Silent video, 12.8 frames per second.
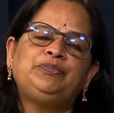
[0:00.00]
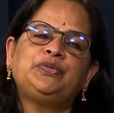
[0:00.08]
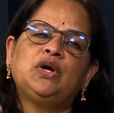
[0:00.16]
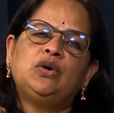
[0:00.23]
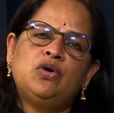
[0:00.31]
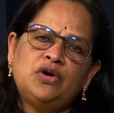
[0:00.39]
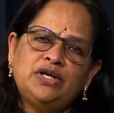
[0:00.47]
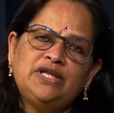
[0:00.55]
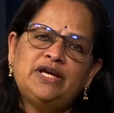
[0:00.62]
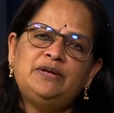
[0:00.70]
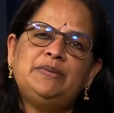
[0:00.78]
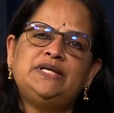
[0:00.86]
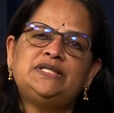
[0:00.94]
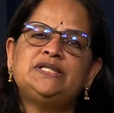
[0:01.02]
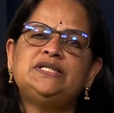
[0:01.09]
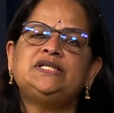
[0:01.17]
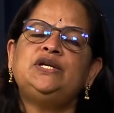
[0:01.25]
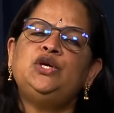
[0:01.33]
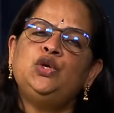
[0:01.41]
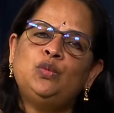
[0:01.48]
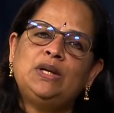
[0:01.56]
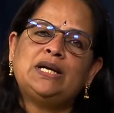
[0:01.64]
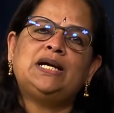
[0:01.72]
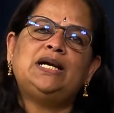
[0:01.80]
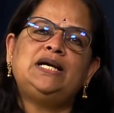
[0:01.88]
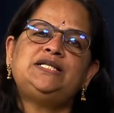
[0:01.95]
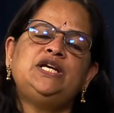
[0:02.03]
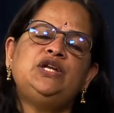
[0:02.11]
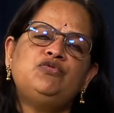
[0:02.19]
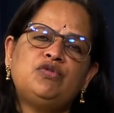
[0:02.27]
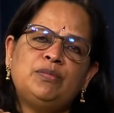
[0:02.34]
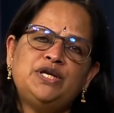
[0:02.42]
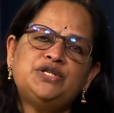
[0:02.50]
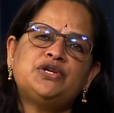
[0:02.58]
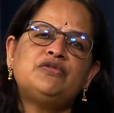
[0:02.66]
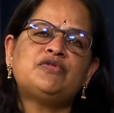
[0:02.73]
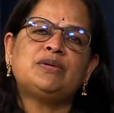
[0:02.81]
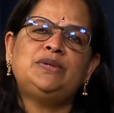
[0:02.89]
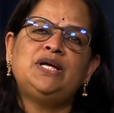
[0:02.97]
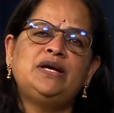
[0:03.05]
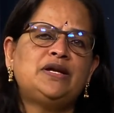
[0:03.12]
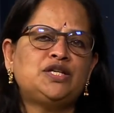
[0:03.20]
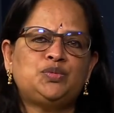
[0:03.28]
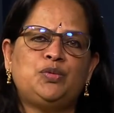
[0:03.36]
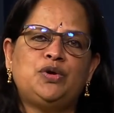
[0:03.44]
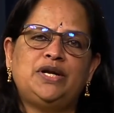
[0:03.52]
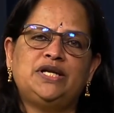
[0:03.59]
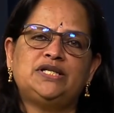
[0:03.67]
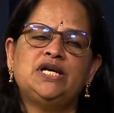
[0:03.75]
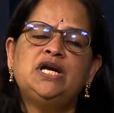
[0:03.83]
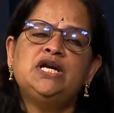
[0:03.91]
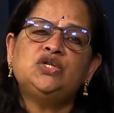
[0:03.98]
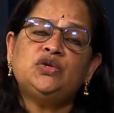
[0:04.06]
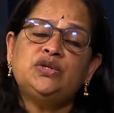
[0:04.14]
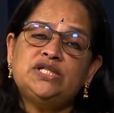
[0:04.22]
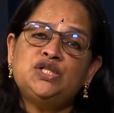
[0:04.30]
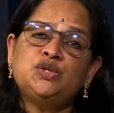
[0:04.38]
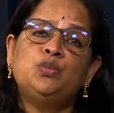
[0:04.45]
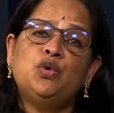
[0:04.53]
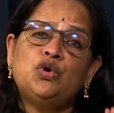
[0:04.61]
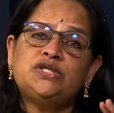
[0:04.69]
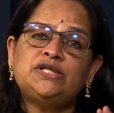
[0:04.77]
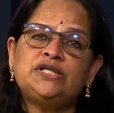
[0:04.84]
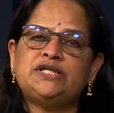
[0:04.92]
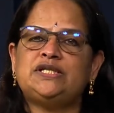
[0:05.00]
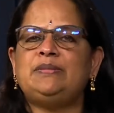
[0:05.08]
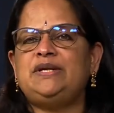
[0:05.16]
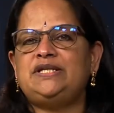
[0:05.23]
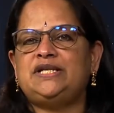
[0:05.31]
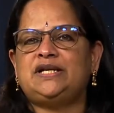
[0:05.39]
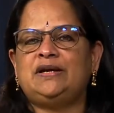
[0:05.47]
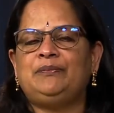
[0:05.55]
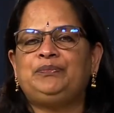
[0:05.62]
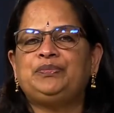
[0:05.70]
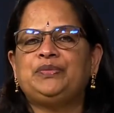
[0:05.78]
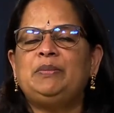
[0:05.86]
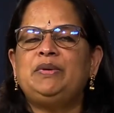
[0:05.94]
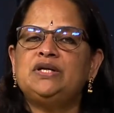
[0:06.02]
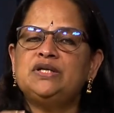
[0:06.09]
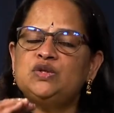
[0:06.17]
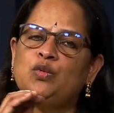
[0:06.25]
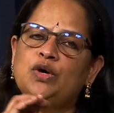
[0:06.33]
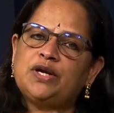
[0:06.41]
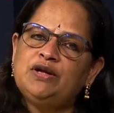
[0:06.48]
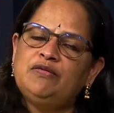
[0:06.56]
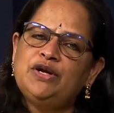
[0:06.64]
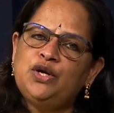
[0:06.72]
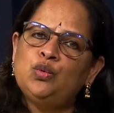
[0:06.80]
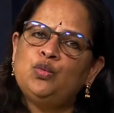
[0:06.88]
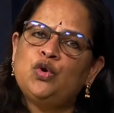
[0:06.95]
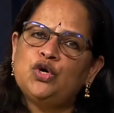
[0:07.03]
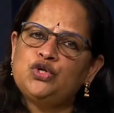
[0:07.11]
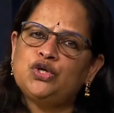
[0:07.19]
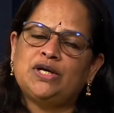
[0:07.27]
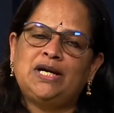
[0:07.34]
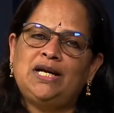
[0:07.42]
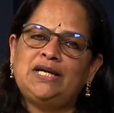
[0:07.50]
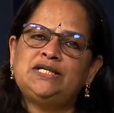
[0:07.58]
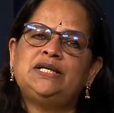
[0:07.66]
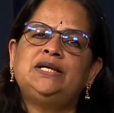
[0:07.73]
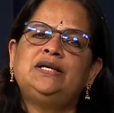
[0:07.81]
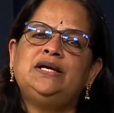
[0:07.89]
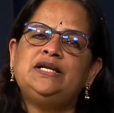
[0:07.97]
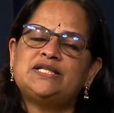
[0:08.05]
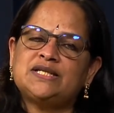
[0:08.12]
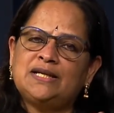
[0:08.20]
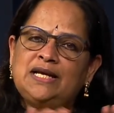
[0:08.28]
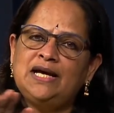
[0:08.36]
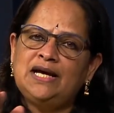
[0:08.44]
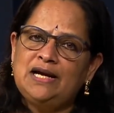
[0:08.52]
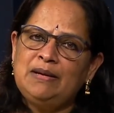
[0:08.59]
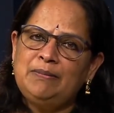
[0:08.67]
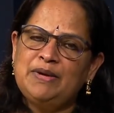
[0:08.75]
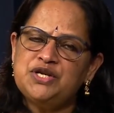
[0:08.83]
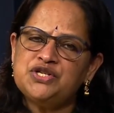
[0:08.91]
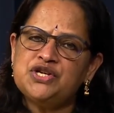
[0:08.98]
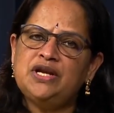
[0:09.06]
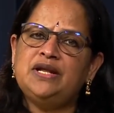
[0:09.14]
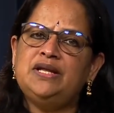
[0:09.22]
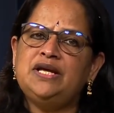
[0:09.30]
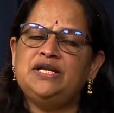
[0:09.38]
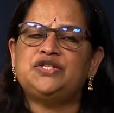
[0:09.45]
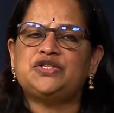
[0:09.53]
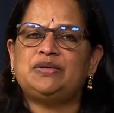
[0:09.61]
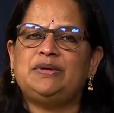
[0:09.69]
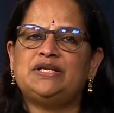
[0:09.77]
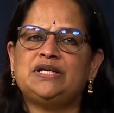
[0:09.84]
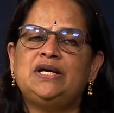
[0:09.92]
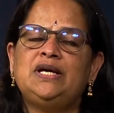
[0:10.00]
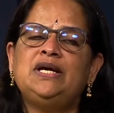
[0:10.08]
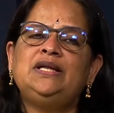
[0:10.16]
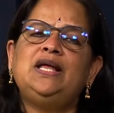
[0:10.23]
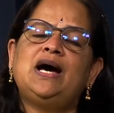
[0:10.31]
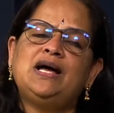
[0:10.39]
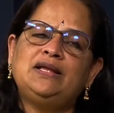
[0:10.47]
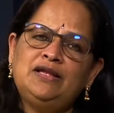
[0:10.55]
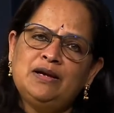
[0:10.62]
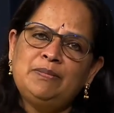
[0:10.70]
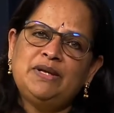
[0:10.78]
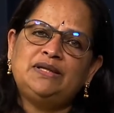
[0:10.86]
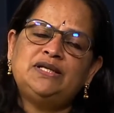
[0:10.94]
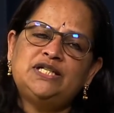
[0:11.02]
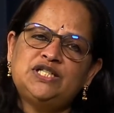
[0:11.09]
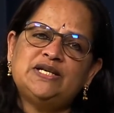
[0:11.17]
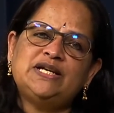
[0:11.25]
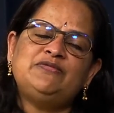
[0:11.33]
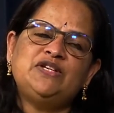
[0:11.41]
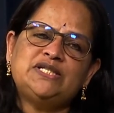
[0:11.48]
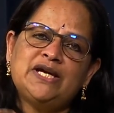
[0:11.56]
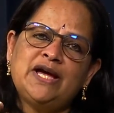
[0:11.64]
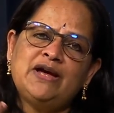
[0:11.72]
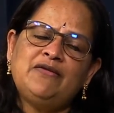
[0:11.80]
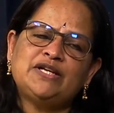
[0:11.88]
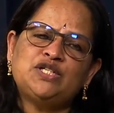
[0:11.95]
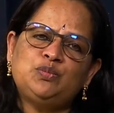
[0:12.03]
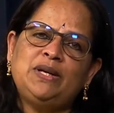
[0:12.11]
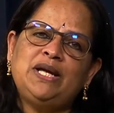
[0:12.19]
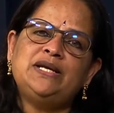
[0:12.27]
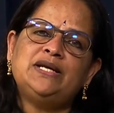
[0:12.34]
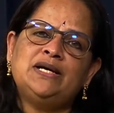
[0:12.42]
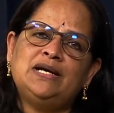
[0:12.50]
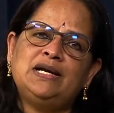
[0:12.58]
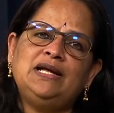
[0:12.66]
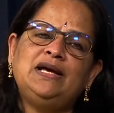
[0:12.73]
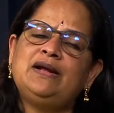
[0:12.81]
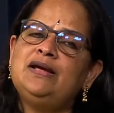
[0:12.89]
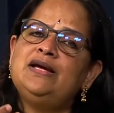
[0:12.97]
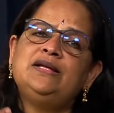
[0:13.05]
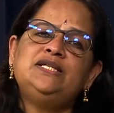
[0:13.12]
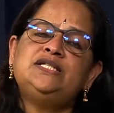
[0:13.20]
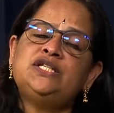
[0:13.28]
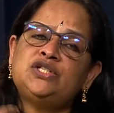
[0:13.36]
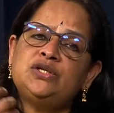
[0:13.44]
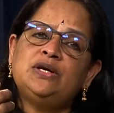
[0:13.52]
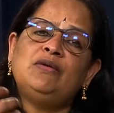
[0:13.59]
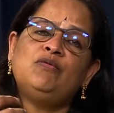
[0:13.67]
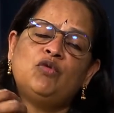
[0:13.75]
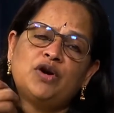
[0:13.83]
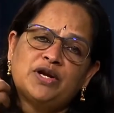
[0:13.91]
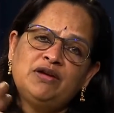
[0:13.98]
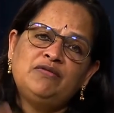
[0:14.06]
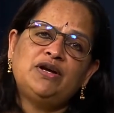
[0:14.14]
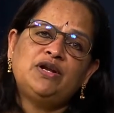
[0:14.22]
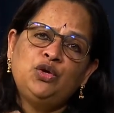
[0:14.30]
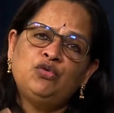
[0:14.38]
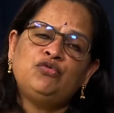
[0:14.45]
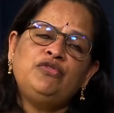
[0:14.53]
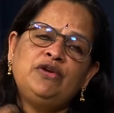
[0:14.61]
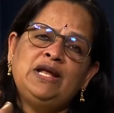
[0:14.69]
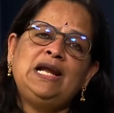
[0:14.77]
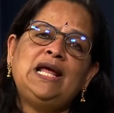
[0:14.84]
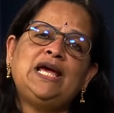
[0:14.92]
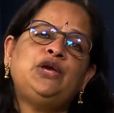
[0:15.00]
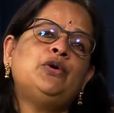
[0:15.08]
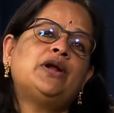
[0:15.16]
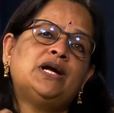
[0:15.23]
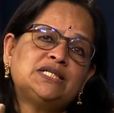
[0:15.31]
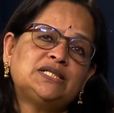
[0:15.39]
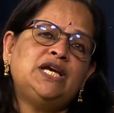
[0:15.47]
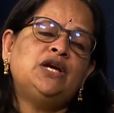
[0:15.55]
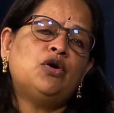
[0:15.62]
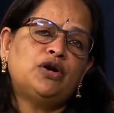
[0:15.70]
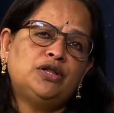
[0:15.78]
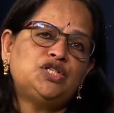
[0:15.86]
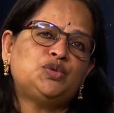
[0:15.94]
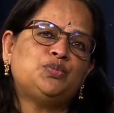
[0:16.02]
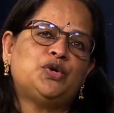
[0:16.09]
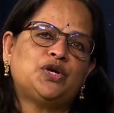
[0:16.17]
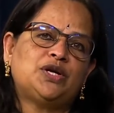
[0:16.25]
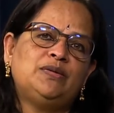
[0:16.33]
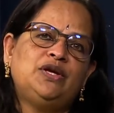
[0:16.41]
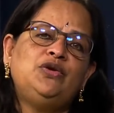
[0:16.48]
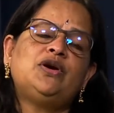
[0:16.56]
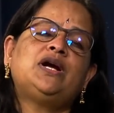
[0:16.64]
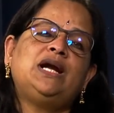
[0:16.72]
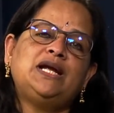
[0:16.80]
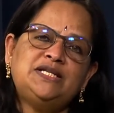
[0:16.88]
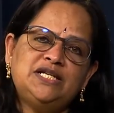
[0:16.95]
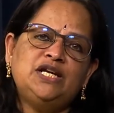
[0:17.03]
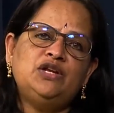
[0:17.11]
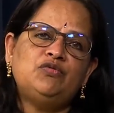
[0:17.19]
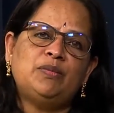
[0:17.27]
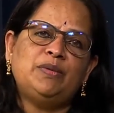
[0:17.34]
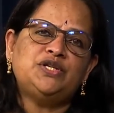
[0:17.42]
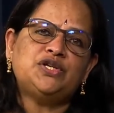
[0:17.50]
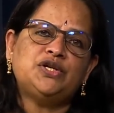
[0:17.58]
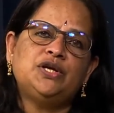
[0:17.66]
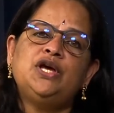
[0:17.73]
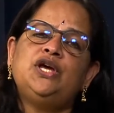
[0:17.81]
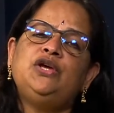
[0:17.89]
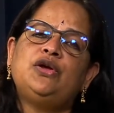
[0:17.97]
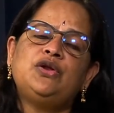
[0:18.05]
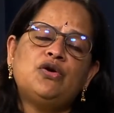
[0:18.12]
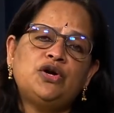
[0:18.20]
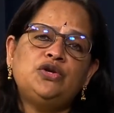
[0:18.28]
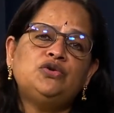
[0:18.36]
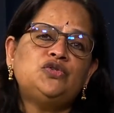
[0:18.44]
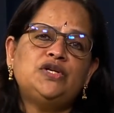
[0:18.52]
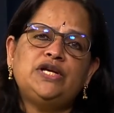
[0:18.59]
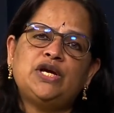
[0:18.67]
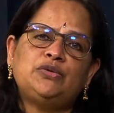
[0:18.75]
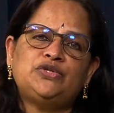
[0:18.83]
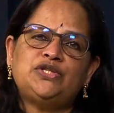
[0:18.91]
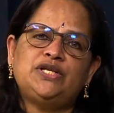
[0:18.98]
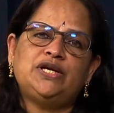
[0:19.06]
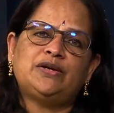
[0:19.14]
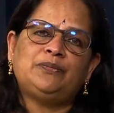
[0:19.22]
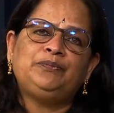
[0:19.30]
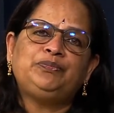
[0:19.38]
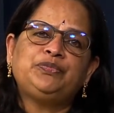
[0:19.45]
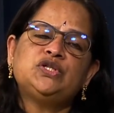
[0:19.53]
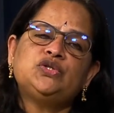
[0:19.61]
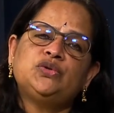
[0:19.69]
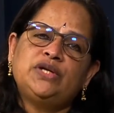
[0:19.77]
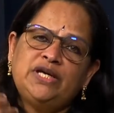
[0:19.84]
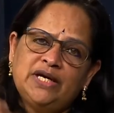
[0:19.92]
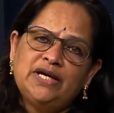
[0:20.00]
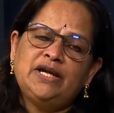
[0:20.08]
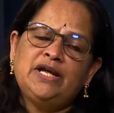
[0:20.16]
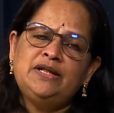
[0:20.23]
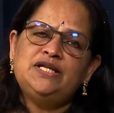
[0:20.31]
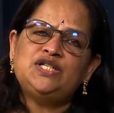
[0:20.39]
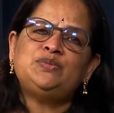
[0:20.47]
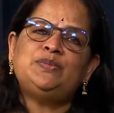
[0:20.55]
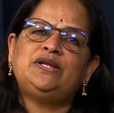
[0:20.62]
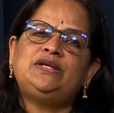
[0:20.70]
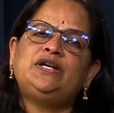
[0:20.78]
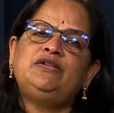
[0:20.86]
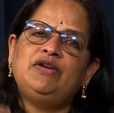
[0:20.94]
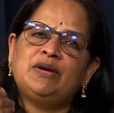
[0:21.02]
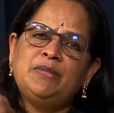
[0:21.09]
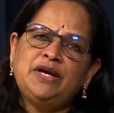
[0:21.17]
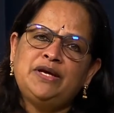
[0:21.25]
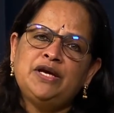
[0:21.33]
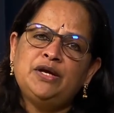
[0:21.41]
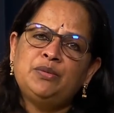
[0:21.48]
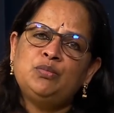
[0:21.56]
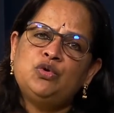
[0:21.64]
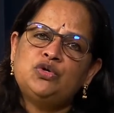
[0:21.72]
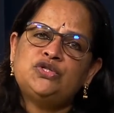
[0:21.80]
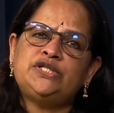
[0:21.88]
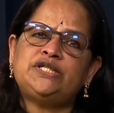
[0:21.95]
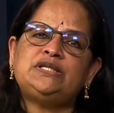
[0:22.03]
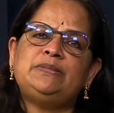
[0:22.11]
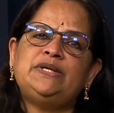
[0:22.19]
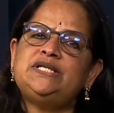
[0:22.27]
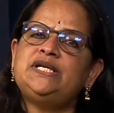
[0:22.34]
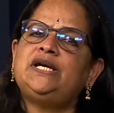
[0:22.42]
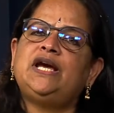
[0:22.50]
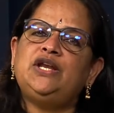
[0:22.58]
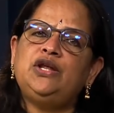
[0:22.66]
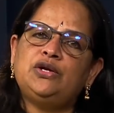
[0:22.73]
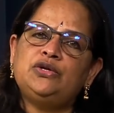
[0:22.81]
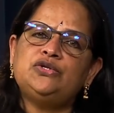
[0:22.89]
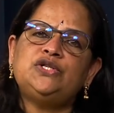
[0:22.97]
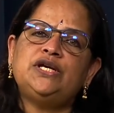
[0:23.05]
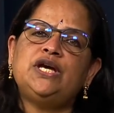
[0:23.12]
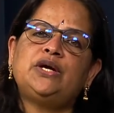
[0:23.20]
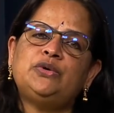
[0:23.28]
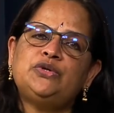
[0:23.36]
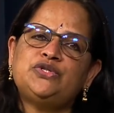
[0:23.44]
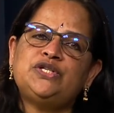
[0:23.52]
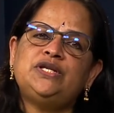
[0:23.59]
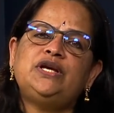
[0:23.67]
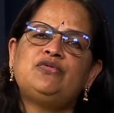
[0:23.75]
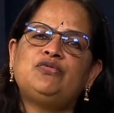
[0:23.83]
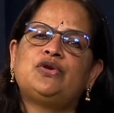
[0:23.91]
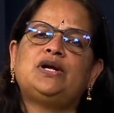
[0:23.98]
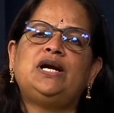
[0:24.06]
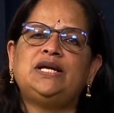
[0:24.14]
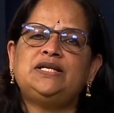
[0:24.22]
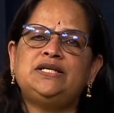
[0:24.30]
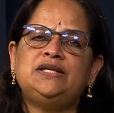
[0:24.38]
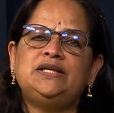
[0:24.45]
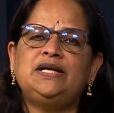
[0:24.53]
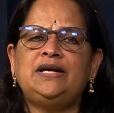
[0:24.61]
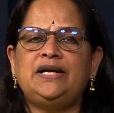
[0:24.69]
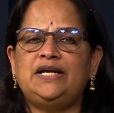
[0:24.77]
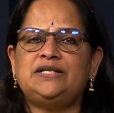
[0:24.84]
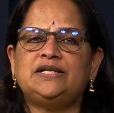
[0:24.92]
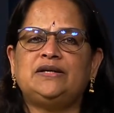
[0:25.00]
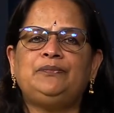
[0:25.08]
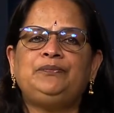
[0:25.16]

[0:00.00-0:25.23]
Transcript: On that basis, you will collect information from the respondents. So this is more systematic, because whatever you want to collect, it's clearly mentioned in the instrument. The other methods which I have explained earlier, this is whatever you feel like you are asking on the spot. You are collecting information. You are not using a questionnaire. So here in this method, we are making it more systematic, and you are using a questionnaire for collecting the data.